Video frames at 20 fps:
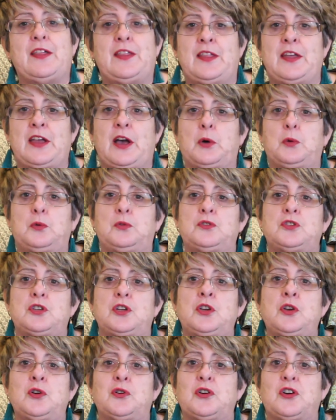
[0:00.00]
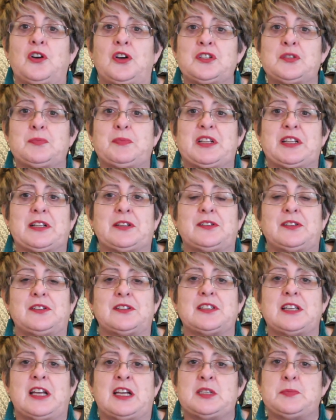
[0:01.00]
the old York hospitals